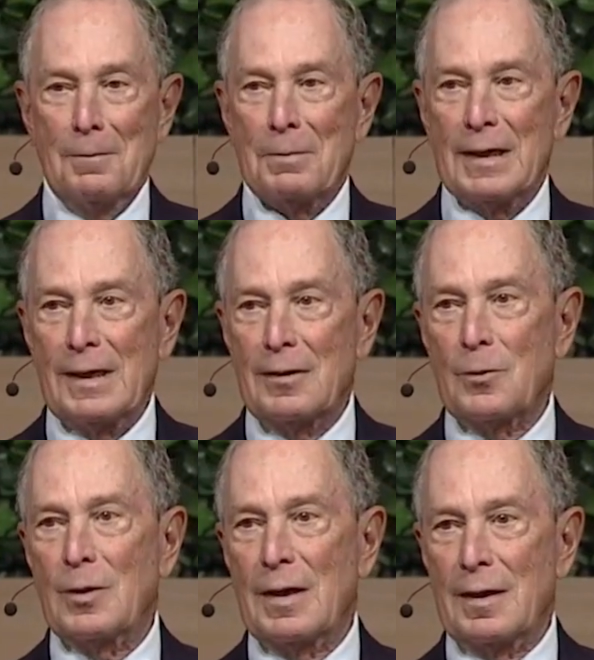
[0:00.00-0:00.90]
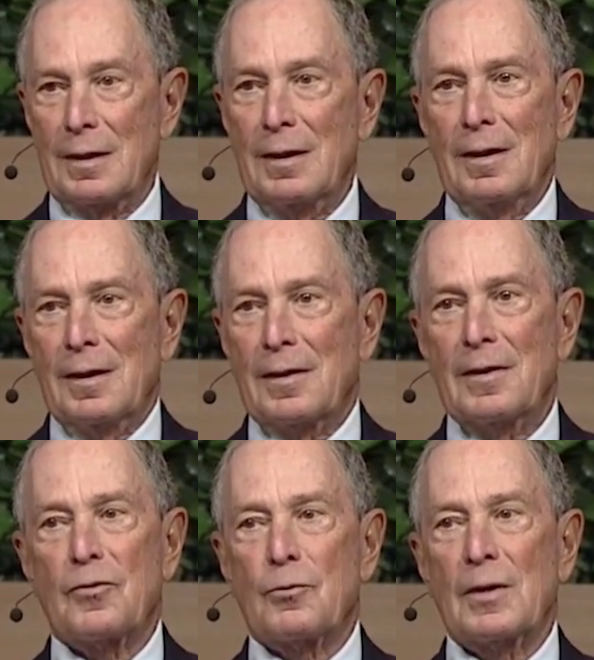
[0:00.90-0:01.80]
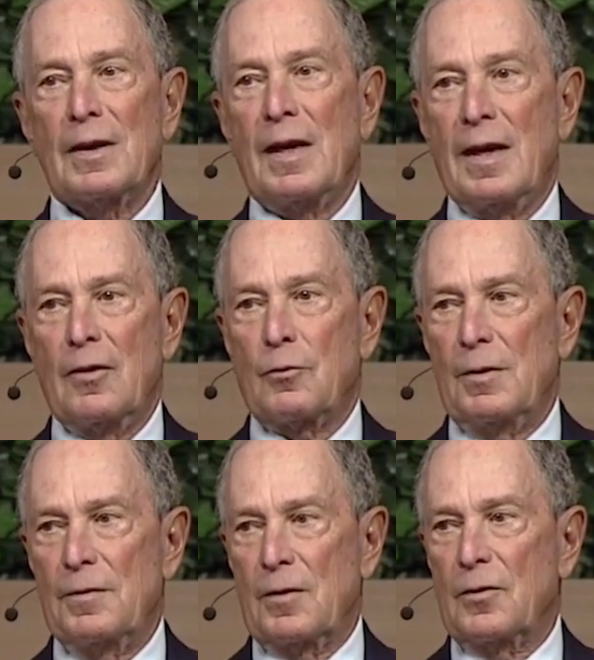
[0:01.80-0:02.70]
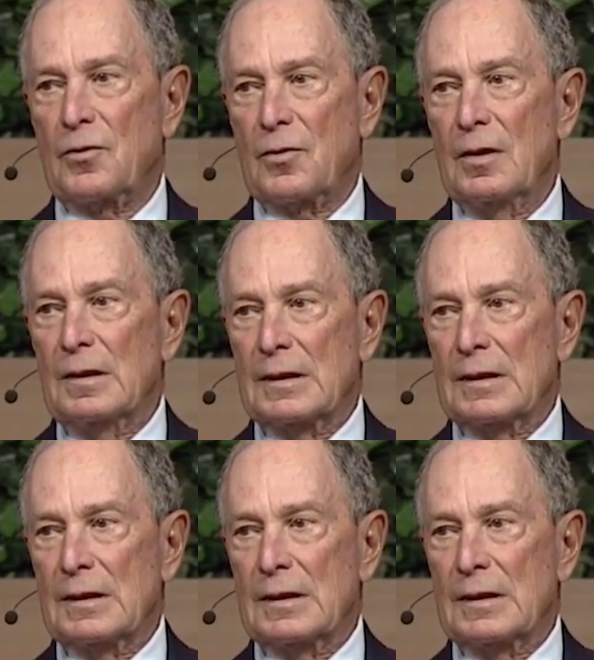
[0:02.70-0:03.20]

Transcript: But either way, this really has reversed.